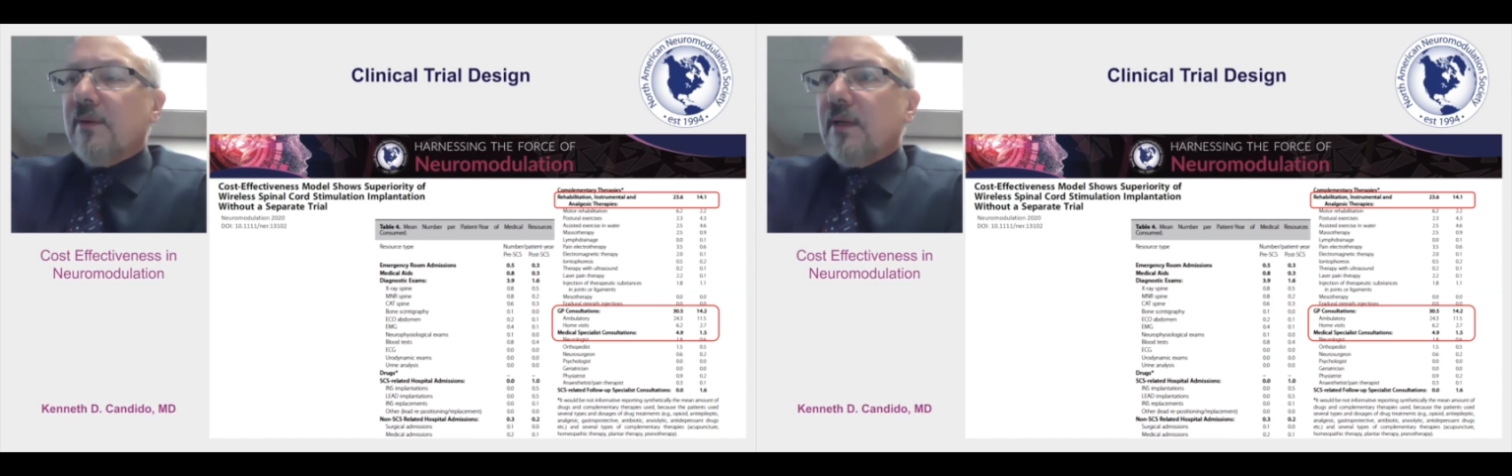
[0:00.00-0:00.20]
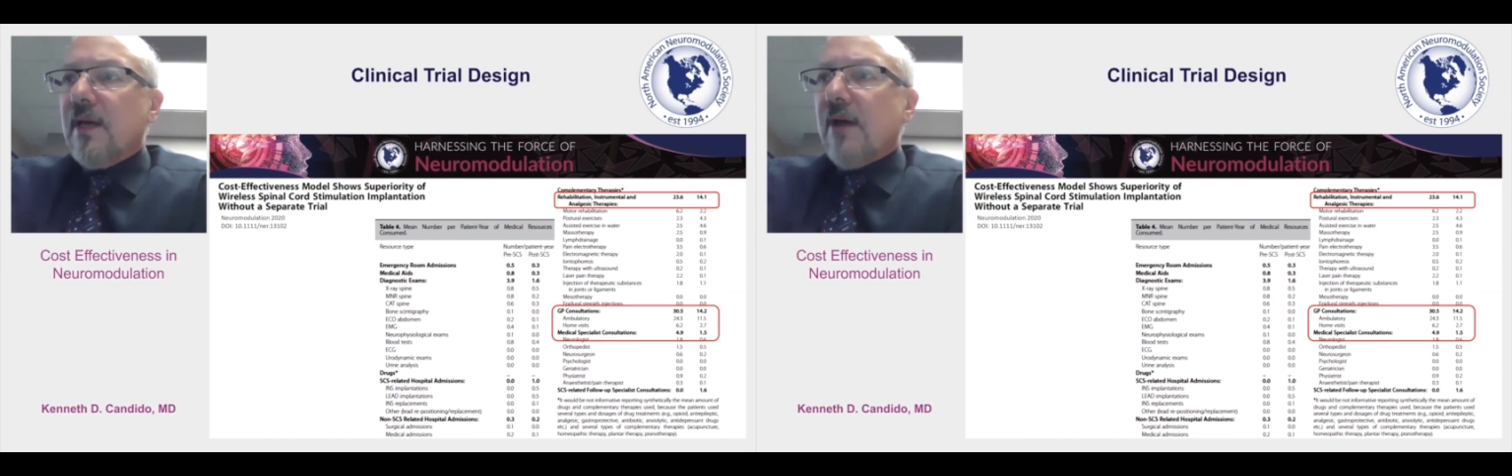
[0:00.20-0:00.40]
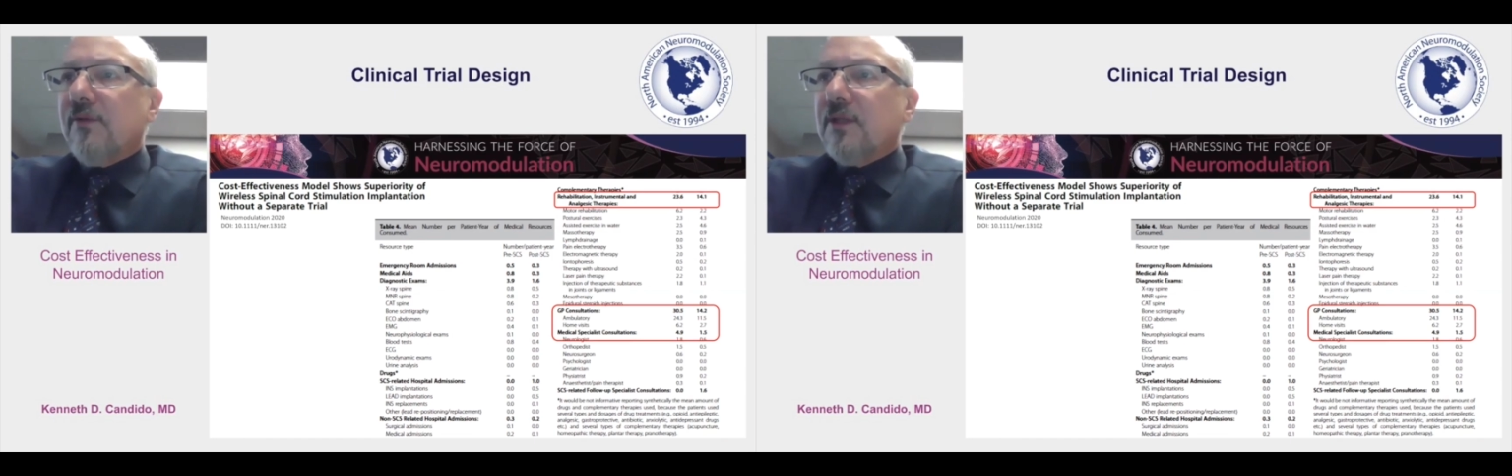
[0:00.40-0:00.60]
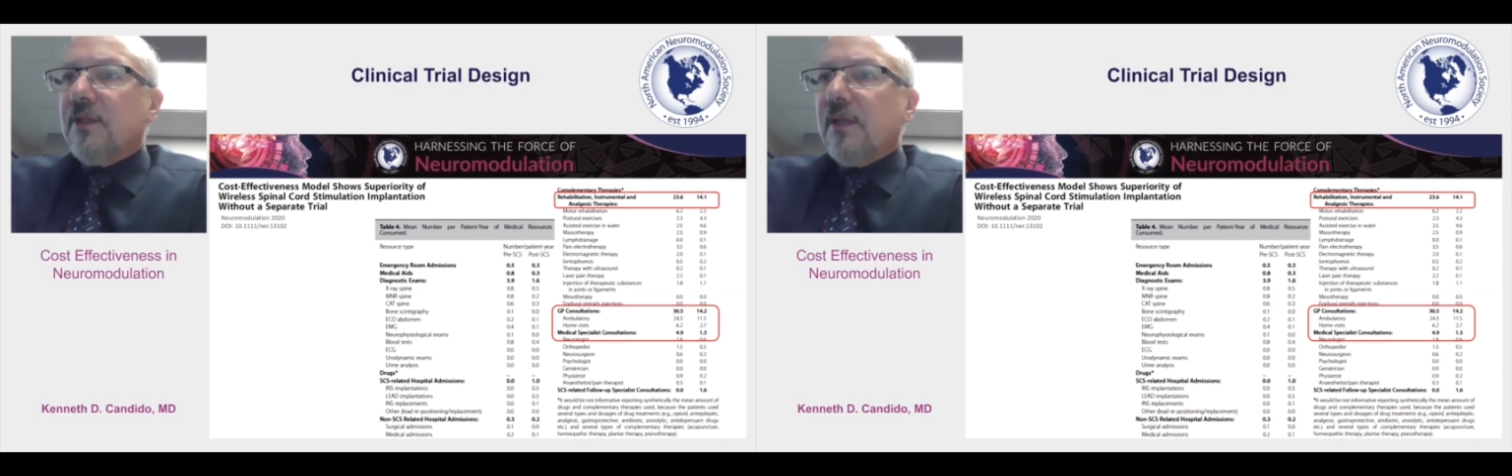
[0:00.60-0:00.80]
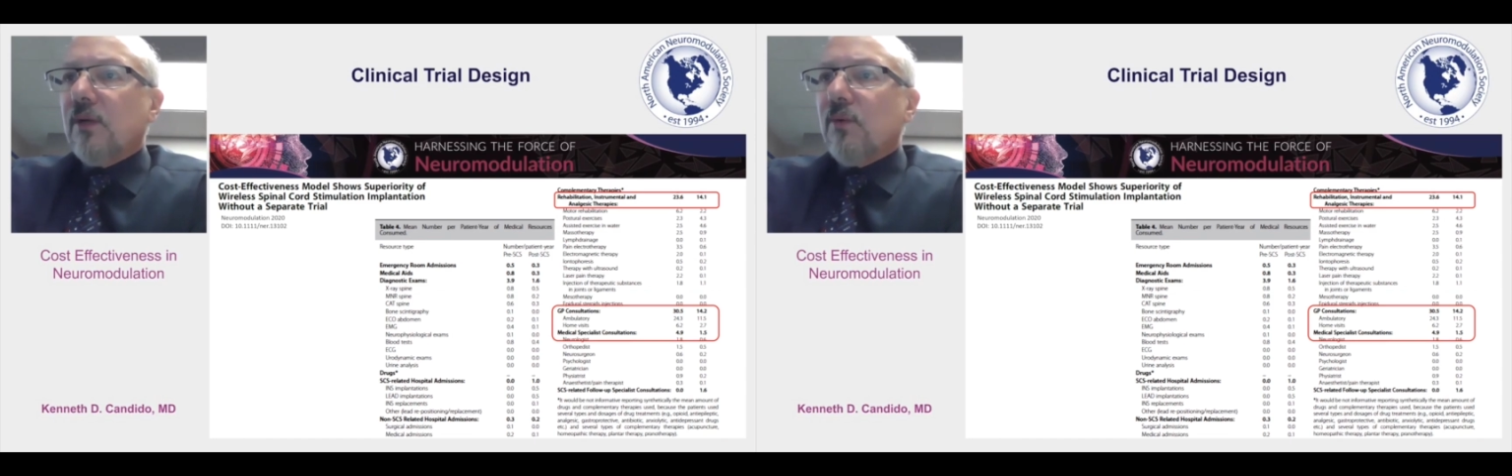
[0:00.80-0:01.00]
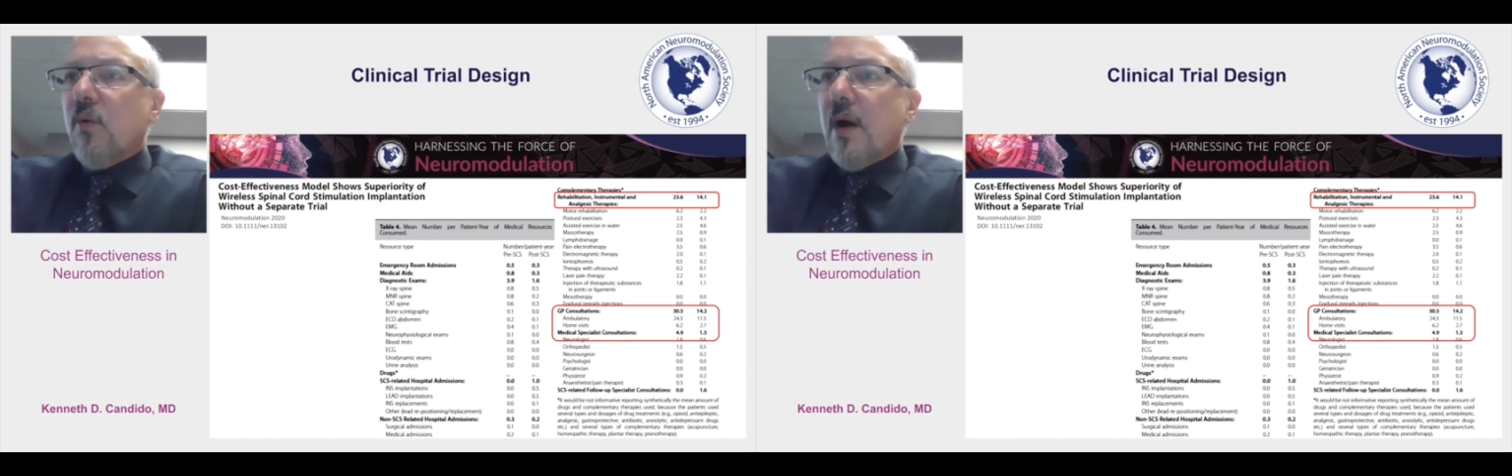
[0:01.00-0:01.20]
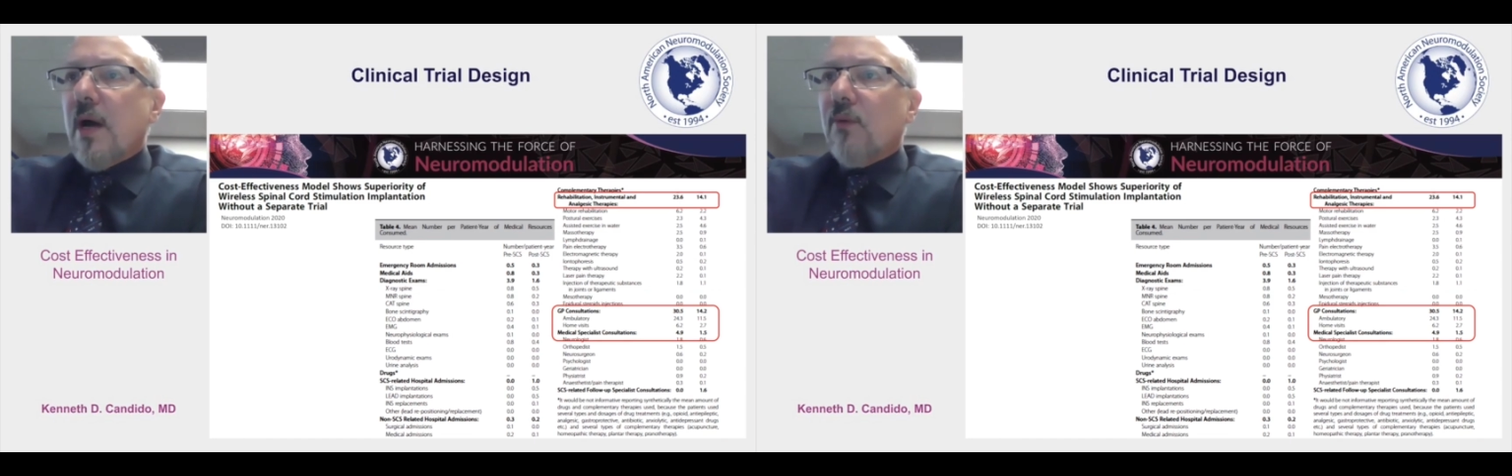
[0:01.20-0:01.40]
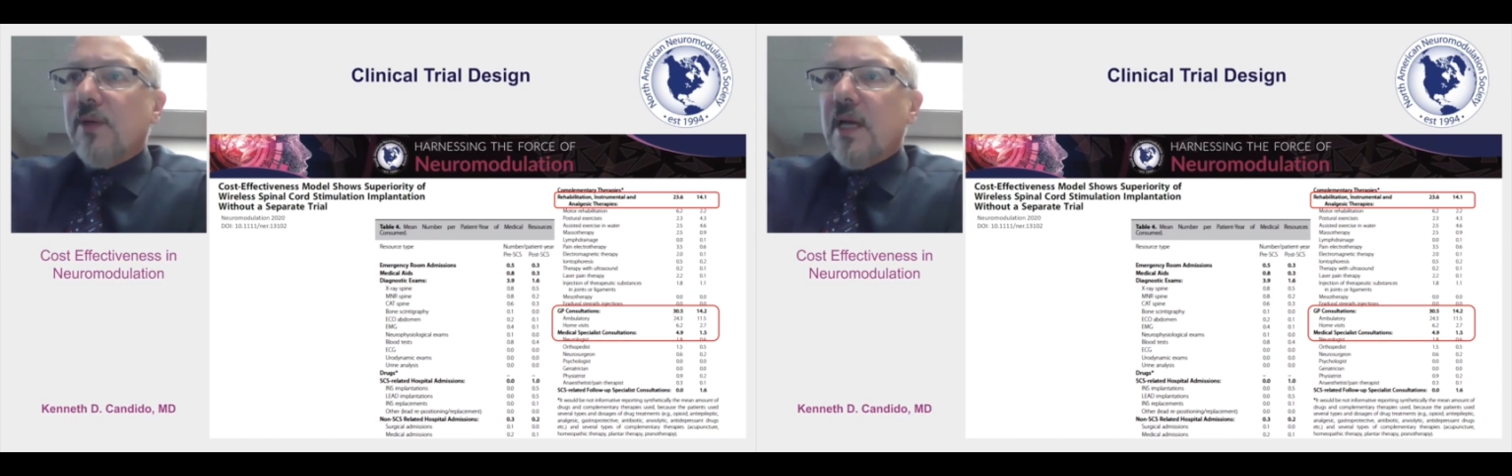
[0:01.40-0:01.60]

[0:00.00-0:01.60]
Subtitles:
half as likely to require